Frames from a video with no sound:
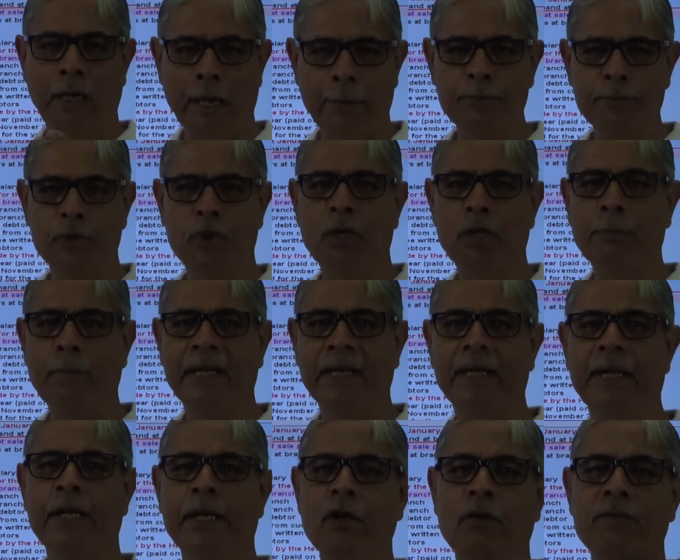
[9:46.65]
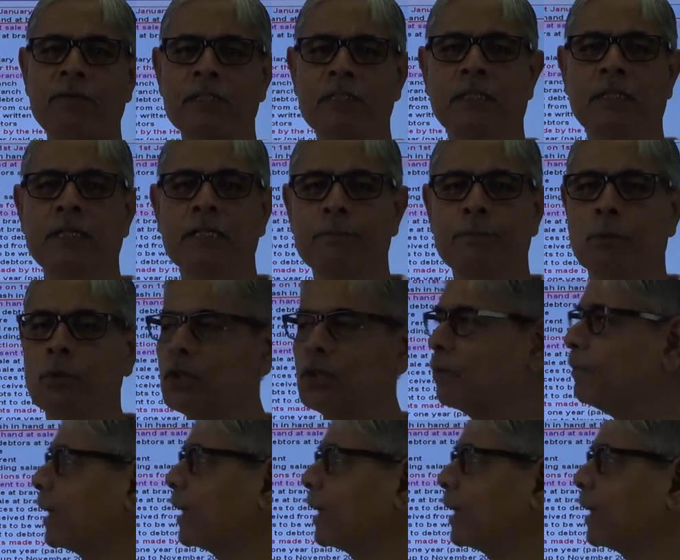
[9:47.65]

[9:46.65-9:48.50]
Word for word: absorbed by head office in its books of